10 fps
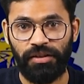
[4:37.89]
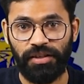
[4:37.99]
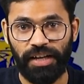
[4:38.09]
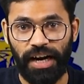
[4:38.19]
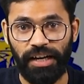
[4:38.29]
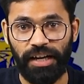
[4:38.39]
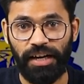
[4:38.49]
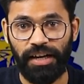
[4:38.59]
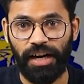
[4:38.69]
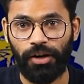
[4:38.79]
this
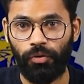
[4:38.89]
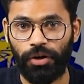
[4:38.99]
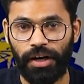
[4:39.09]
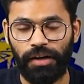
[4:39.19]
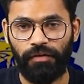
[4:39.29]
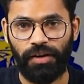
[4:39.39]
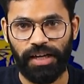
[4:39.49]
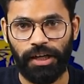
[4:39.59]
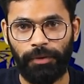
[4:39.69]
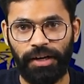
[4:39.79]
anti-India toolkit was
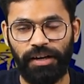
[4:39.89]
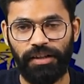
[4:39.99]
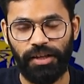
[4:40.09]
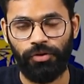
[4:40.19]
activated in